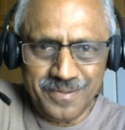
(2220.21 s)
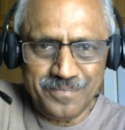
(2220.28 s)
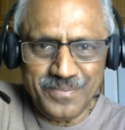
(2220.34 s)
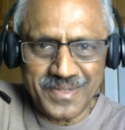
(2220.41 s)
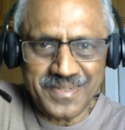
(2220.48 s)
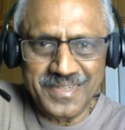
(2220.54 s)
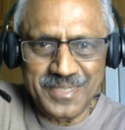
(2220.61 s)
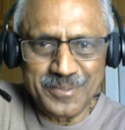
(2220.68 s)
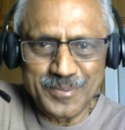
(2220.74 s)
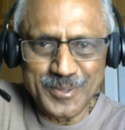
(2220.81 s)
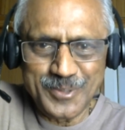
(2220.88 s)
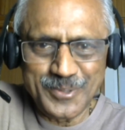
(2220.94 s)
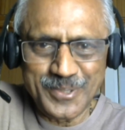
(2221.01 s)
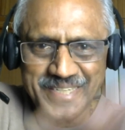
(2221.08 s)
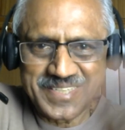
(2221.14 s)
forget
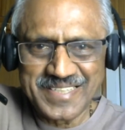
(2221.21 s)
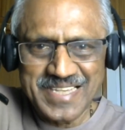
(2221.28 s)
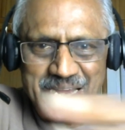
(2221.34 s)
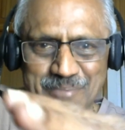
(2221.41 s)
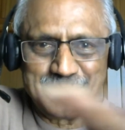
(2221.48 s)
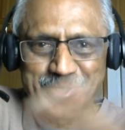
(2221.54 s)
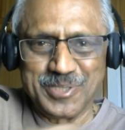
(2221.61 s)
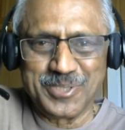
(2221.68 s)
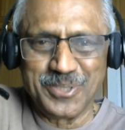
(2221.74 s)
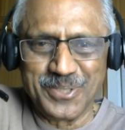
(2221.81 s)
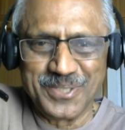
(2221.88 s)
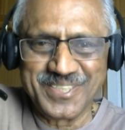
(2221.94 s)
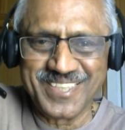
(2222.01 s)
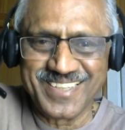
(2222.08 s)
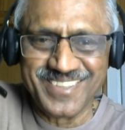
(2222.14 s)
about your exams that you
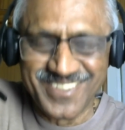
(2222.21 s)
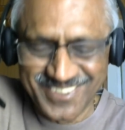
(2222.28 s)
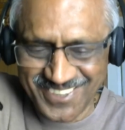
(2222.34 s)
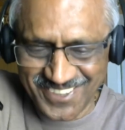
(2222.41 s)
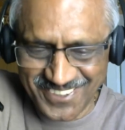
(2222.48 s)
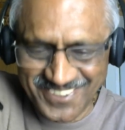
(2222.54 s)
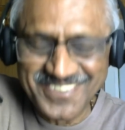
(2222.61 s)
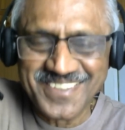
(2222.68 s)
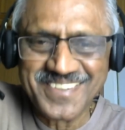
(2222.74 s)
want to go through.